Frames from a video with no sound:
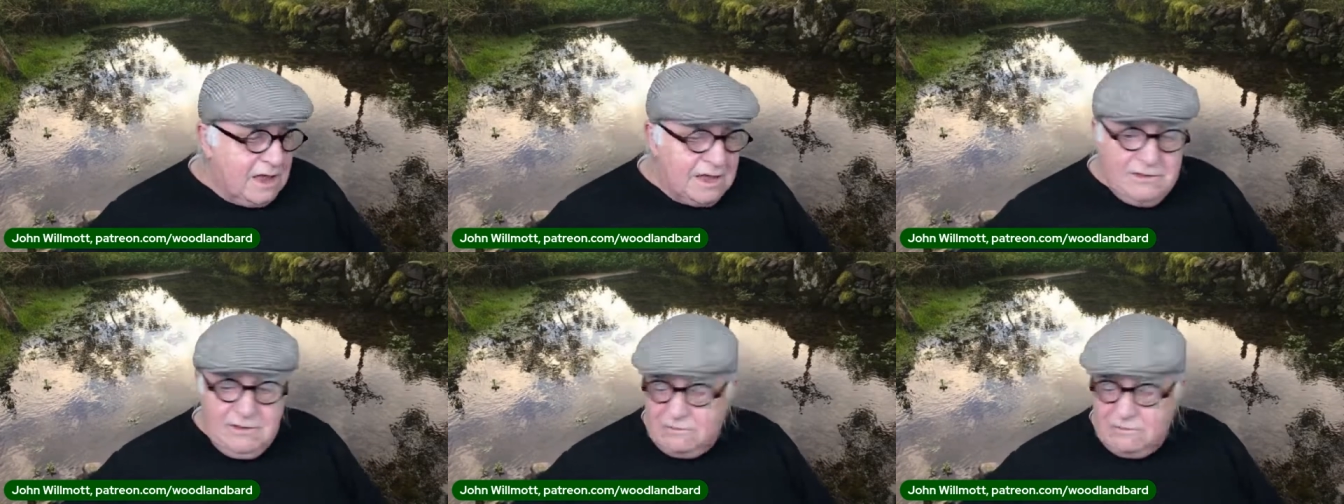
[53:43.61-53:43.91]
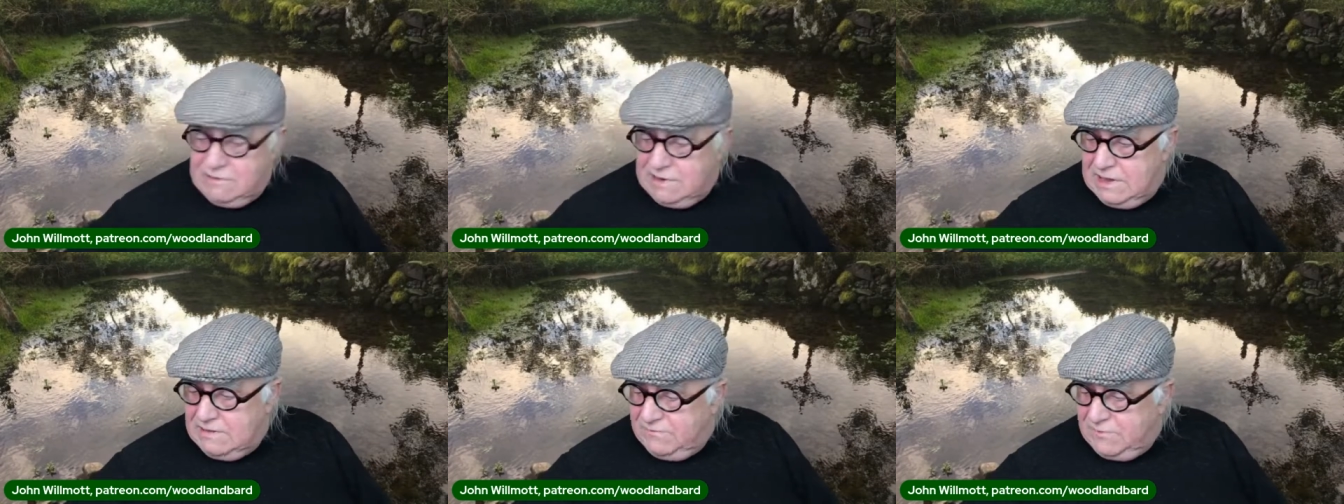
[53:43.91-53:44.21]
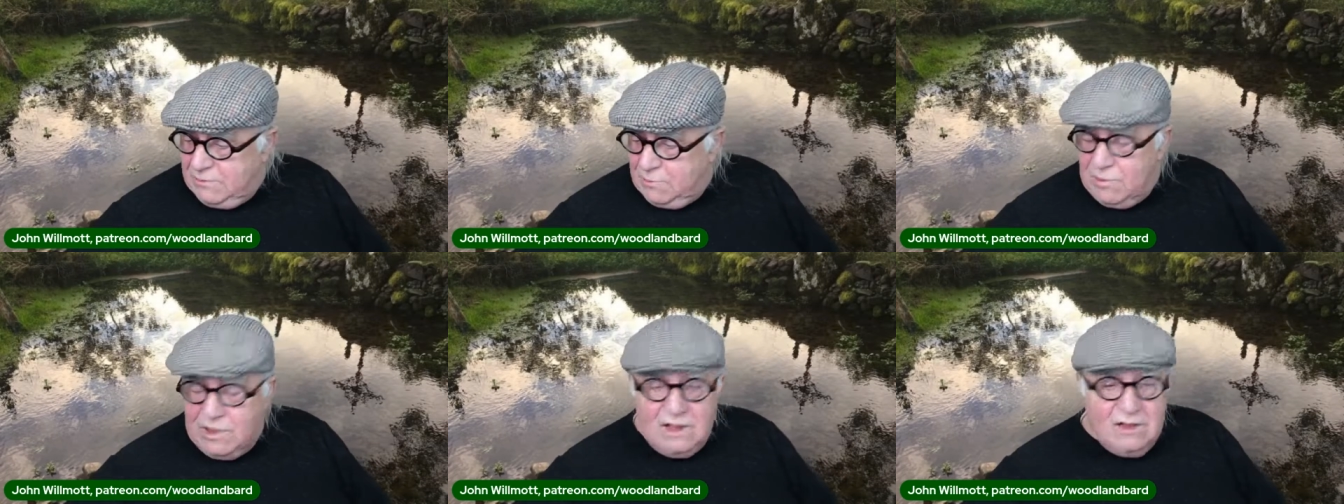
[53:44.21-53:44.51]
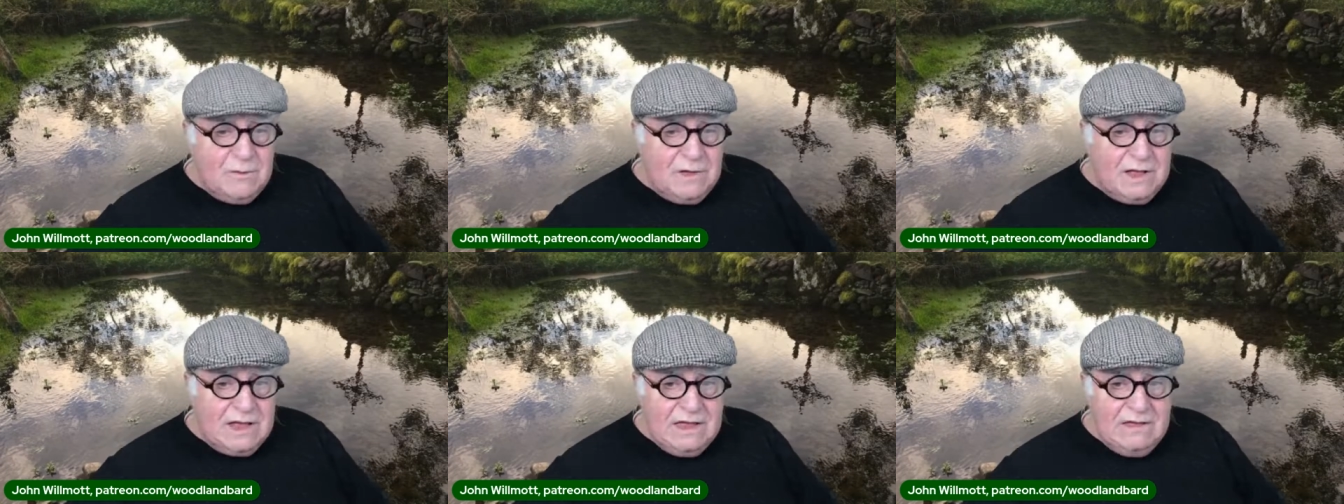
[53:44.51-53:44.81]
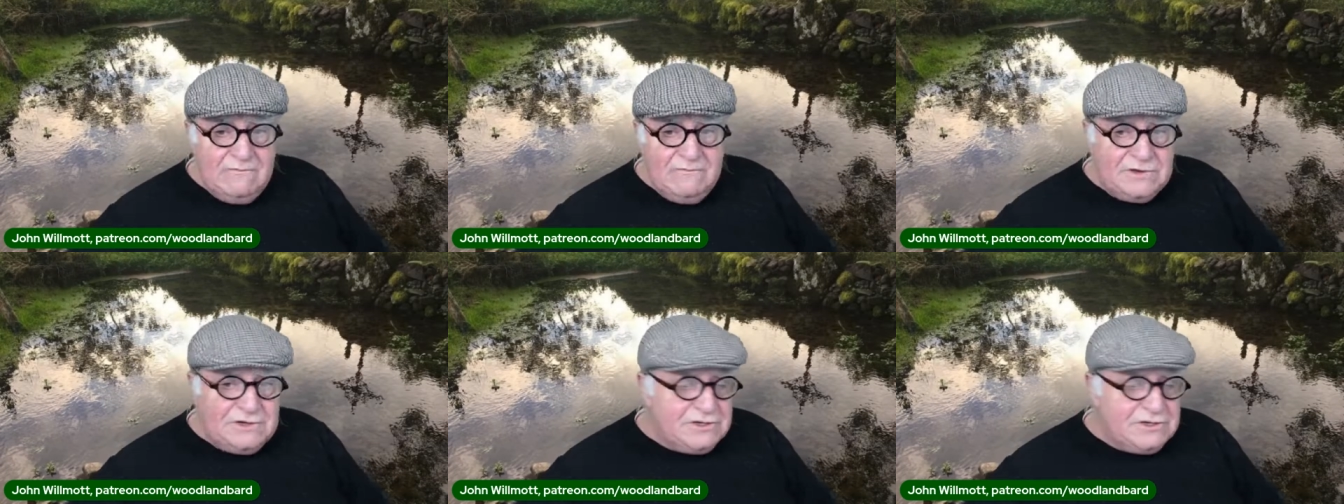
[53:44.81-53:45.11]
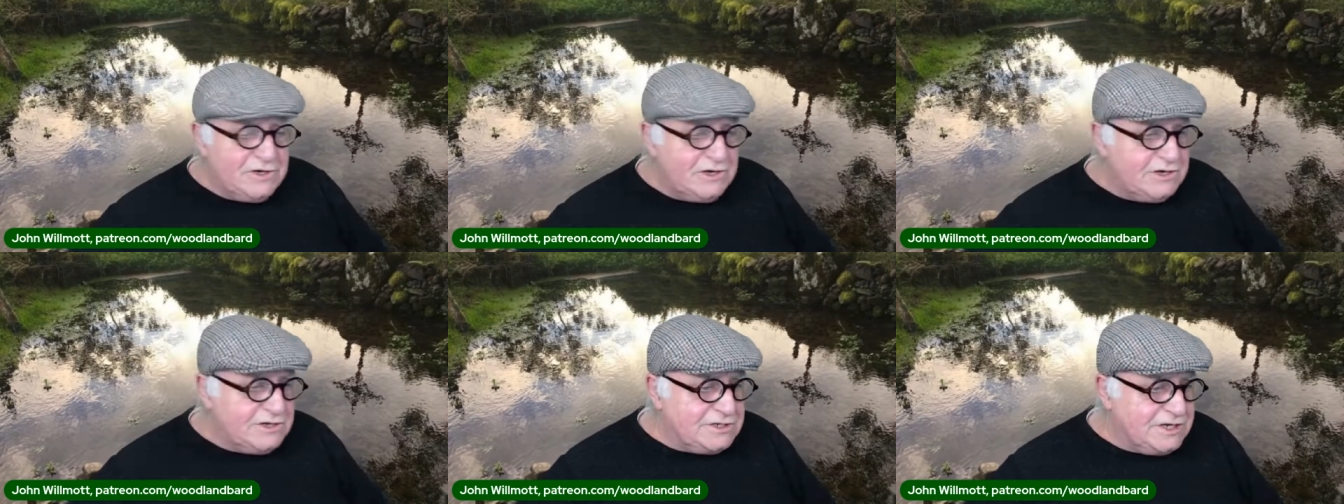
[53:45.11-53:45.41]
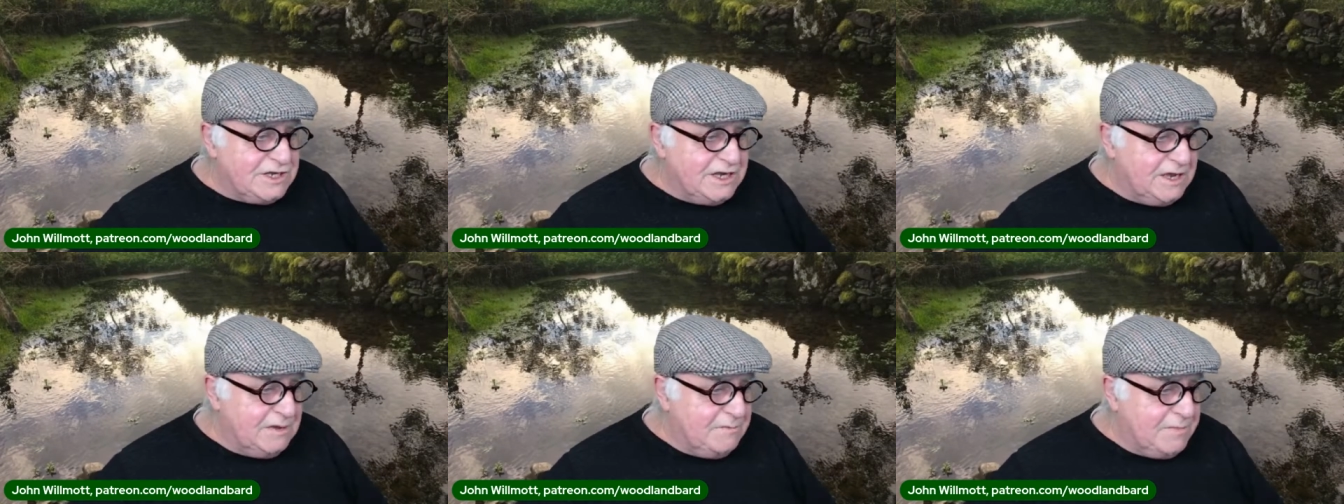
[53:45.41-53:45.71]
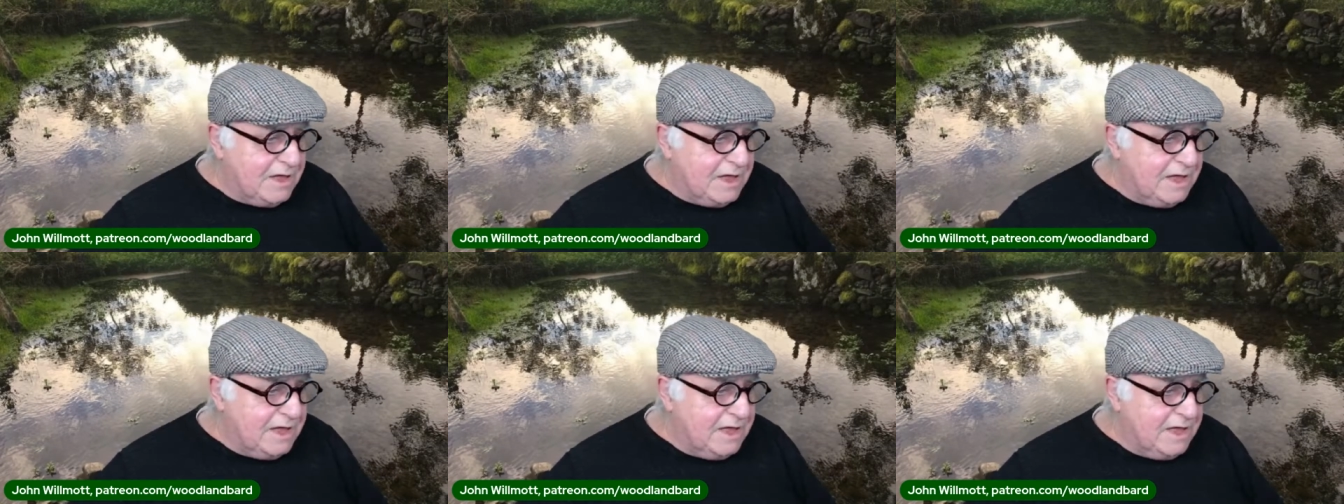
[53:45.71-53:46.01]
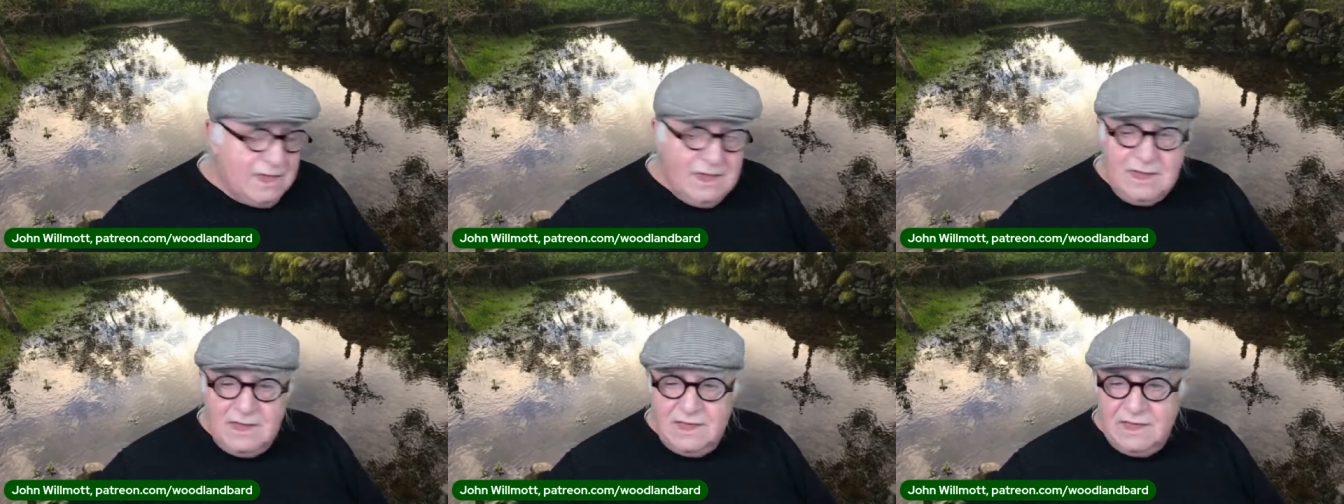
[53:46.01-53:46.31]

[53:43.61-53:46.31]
I don't have the well, but I have the church nearby.